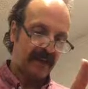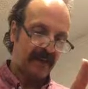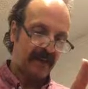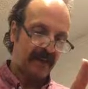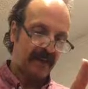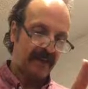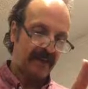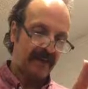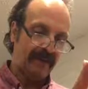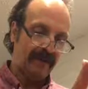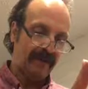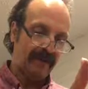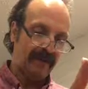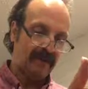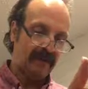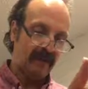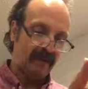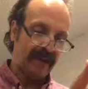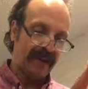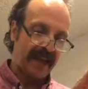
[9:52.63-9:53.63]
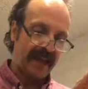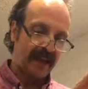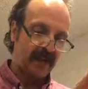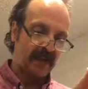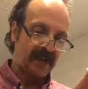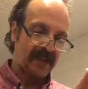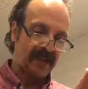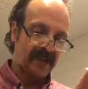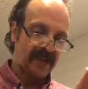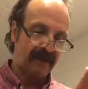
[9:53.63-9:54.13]
I mean, well, it is organic.
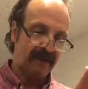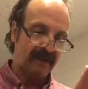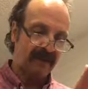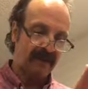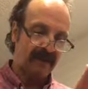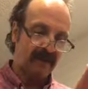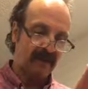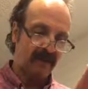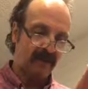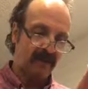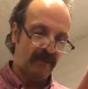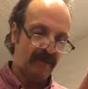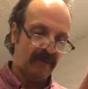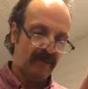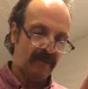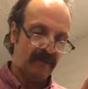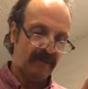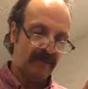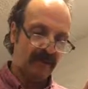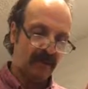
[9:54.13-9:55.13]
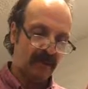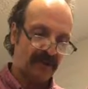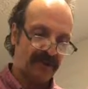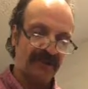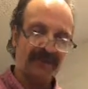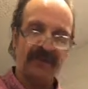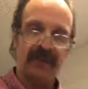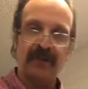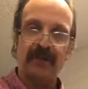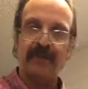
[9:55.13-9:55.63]
Well, at least the source,
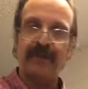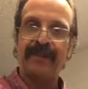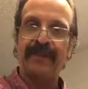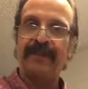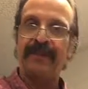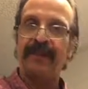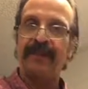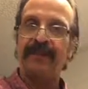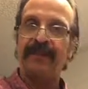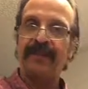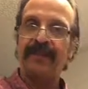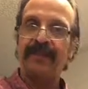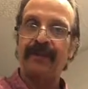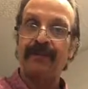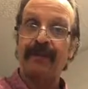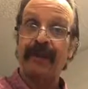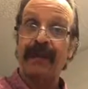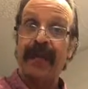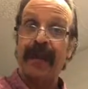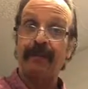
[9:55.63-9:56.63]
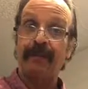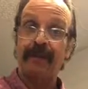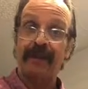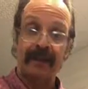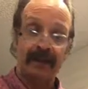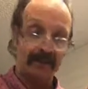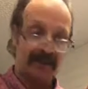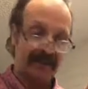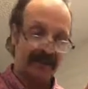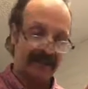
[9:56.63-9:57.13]
excuse me. It sounds like something happened
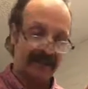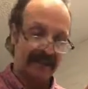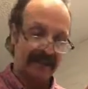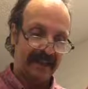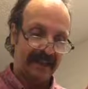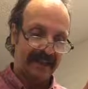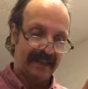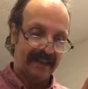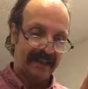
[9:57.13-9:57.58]
here, but it didn't.